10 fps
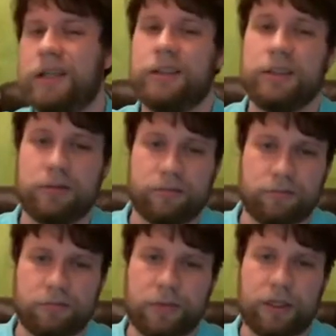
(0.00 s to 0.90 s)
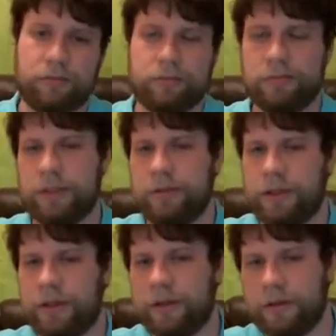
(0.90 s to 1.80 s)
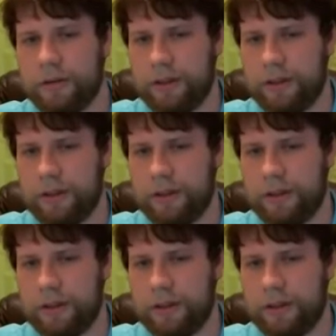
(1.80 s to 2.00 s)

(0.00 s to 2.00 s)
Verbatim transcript: I don't know. Again, I don't really care.